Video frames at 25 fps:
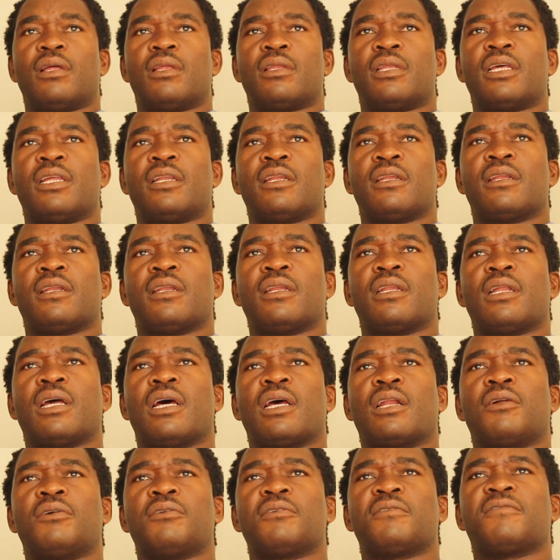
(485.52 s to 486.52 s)
Then
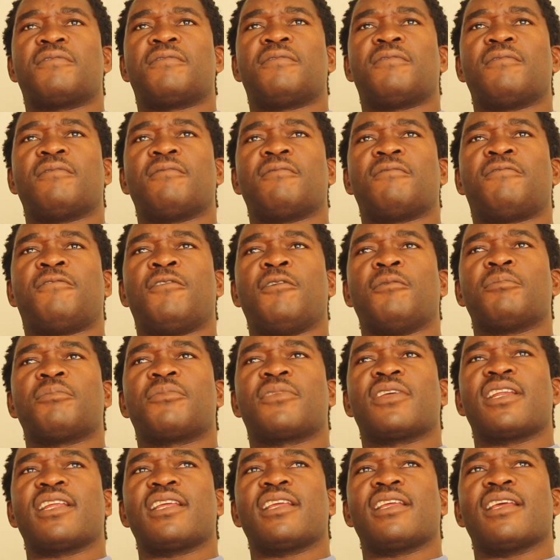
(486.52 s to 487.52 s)
around
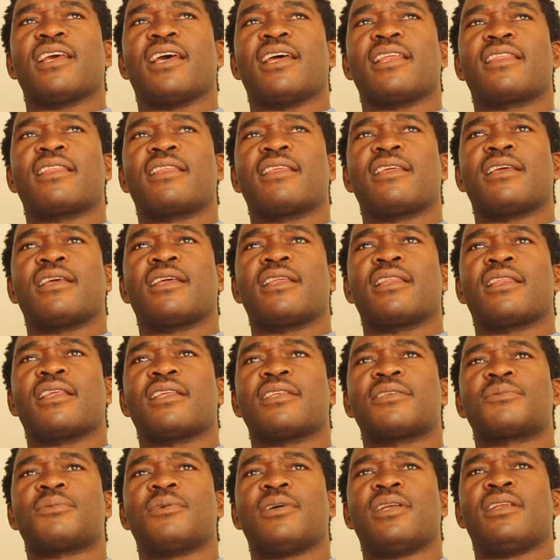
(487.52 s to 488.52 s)
Form 3, I think
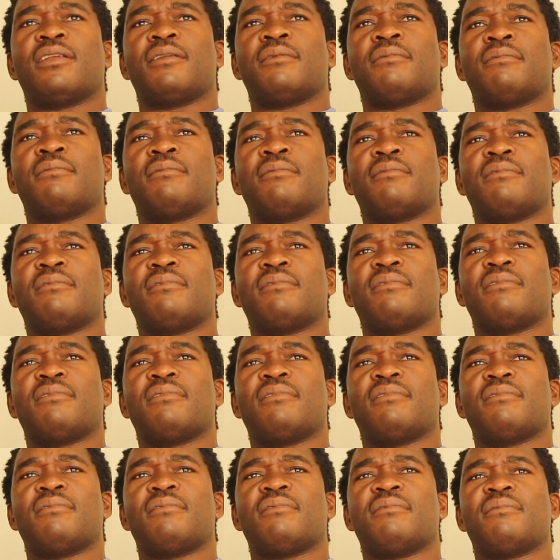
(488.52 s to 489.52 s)
that's when
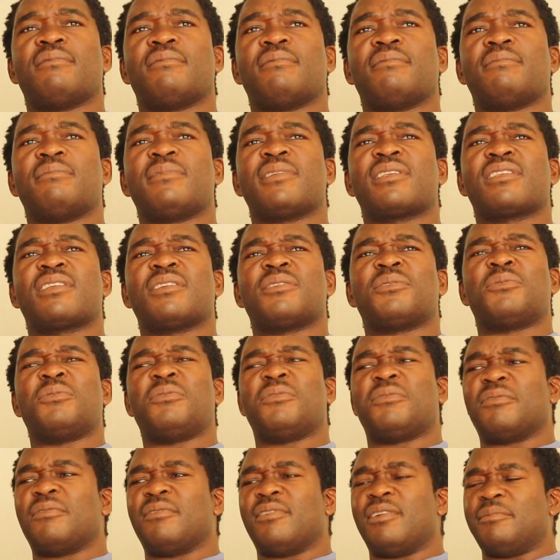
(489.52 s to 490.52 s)
Mr.
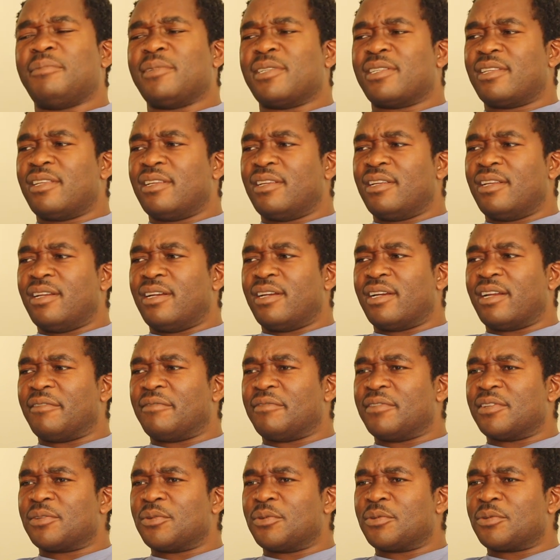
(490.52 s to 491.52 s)
Du, uh, Mr.
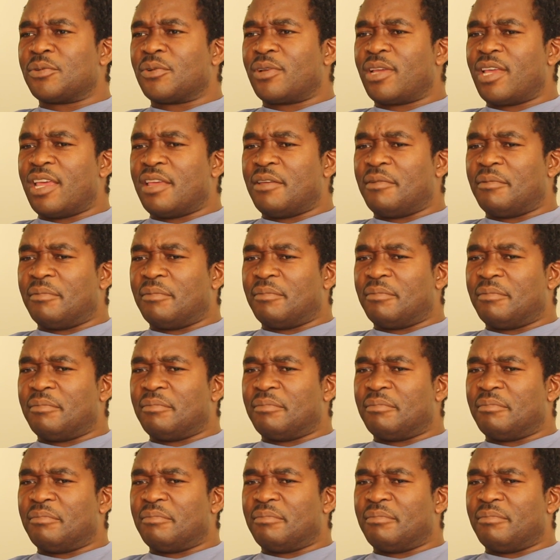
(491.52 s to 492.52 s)
Revis also came.
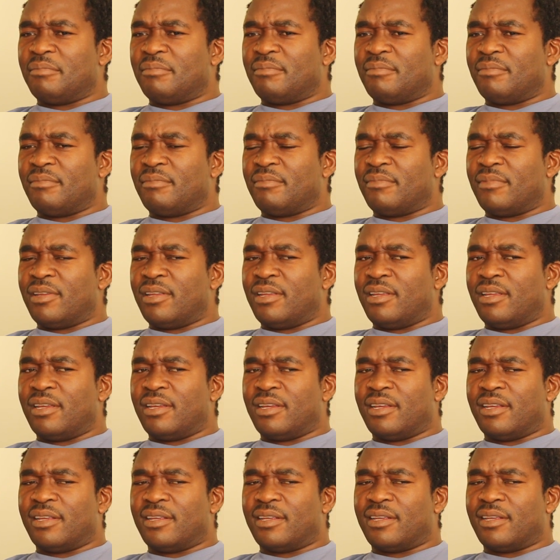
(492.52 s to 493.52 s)
Yeah.